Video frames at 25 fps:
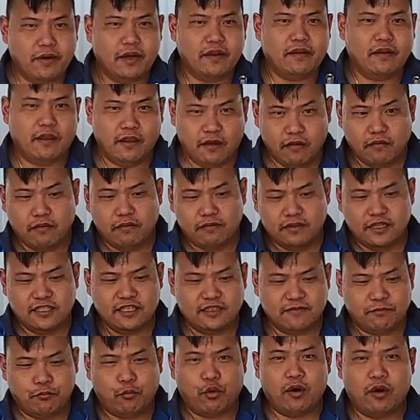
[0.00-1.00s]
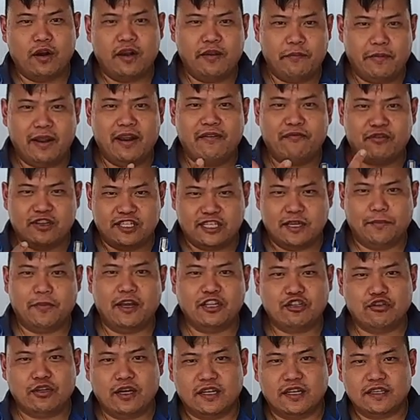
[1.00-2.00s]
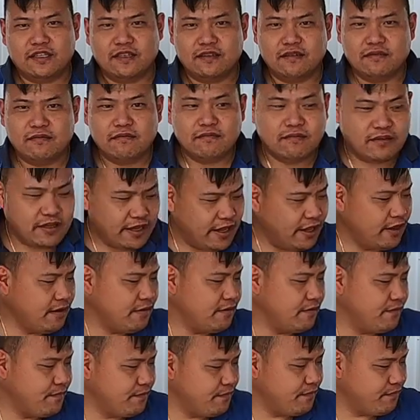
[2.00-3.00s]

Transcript: but this is more made for semi-trucks, okay?